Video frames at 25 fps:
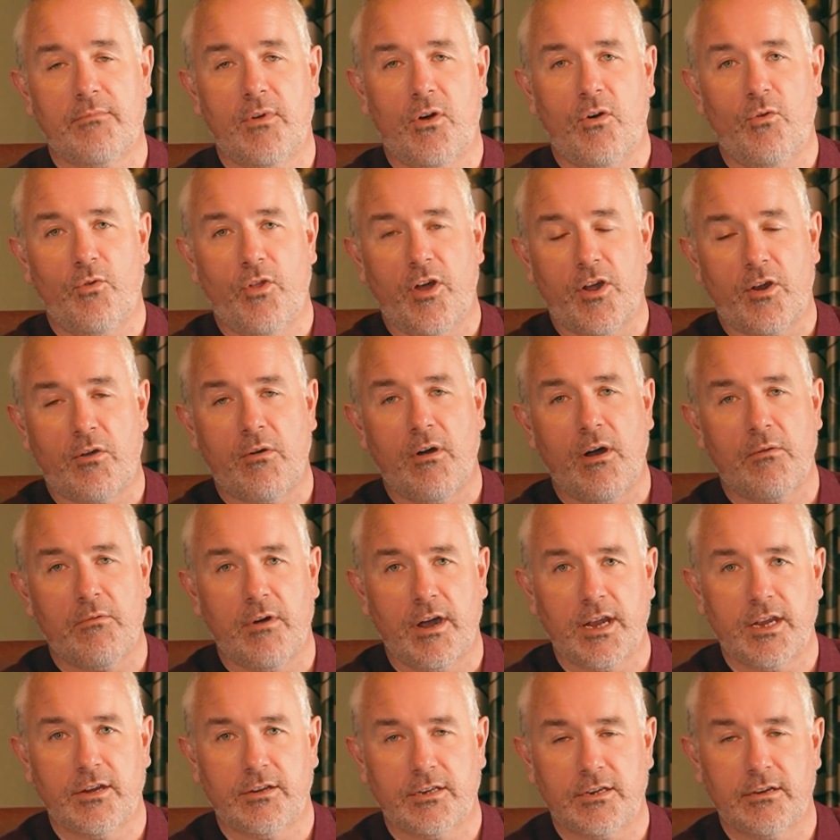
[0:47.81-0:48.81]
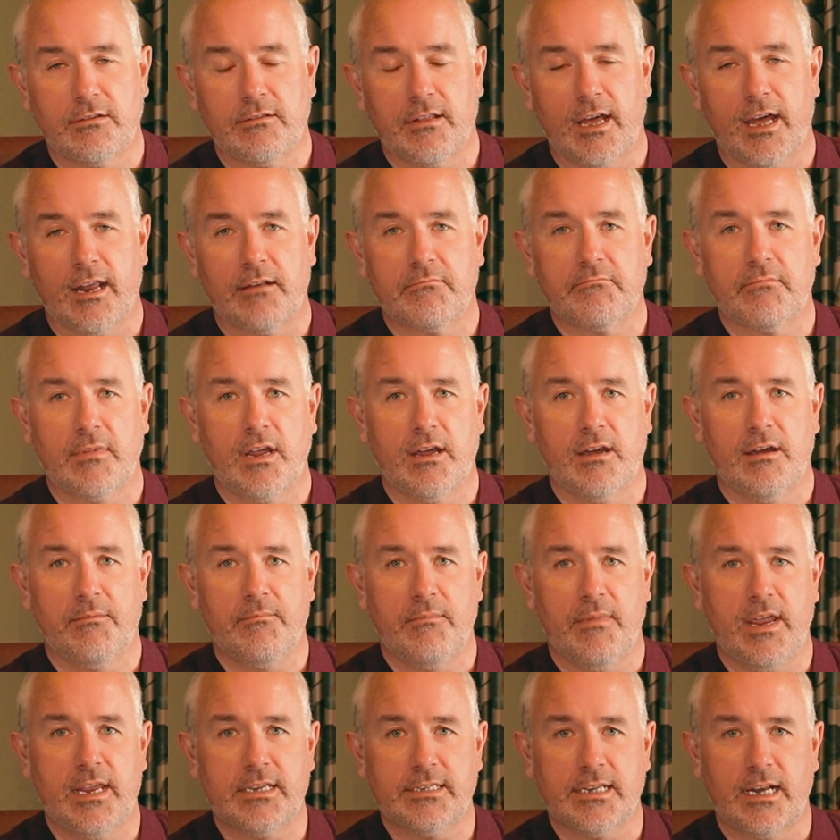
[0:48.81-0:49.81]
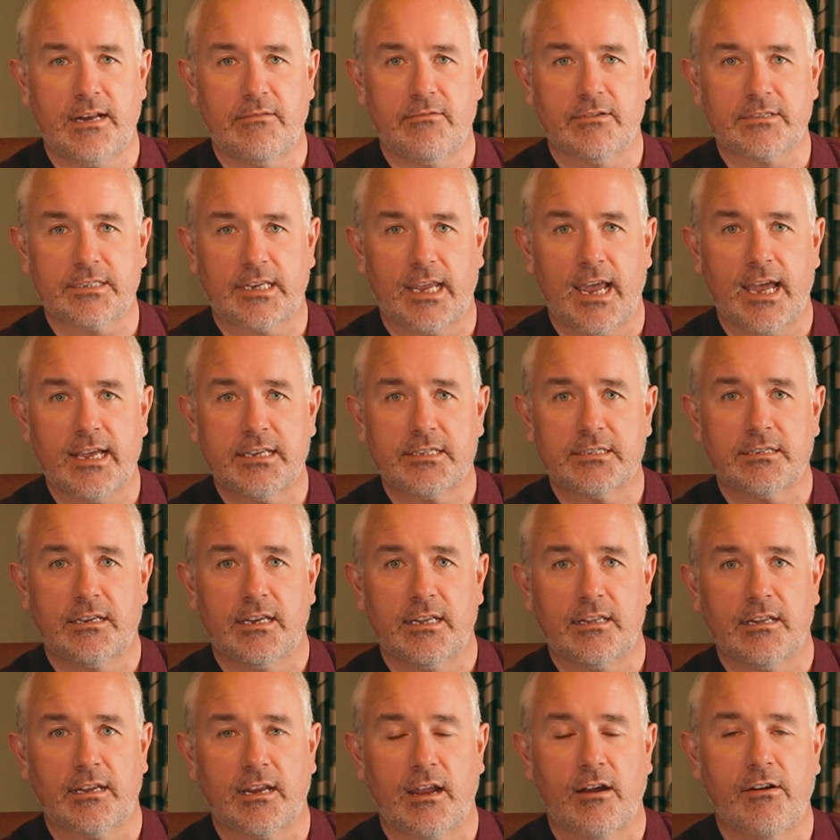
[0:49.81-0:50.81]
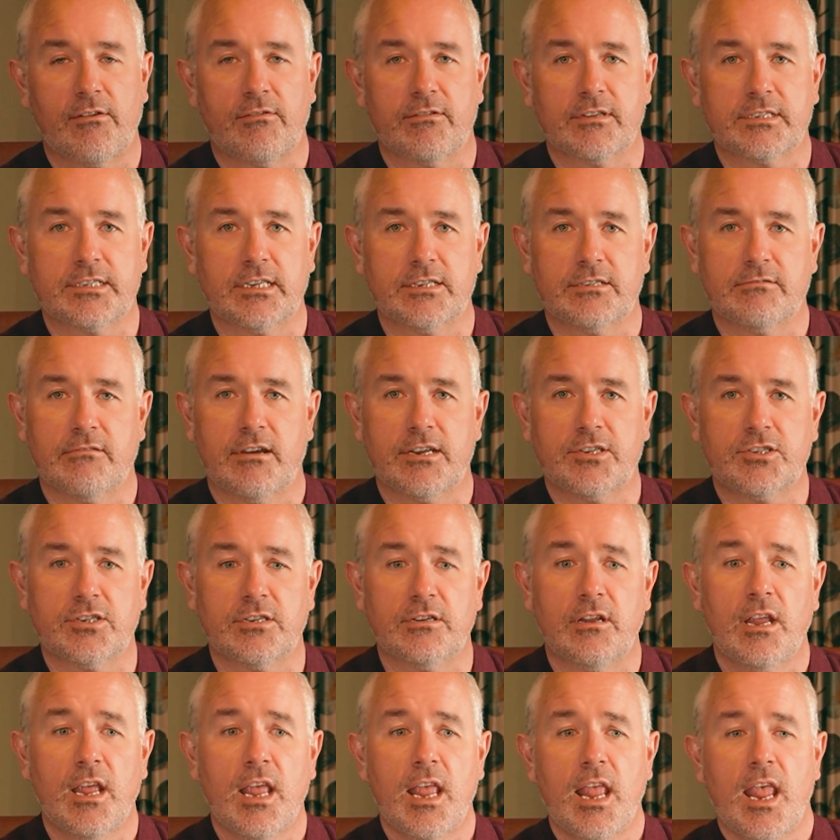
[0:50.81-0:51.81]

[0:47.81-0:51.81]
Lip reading: although quite why you do that is anyone's guess in the current situation.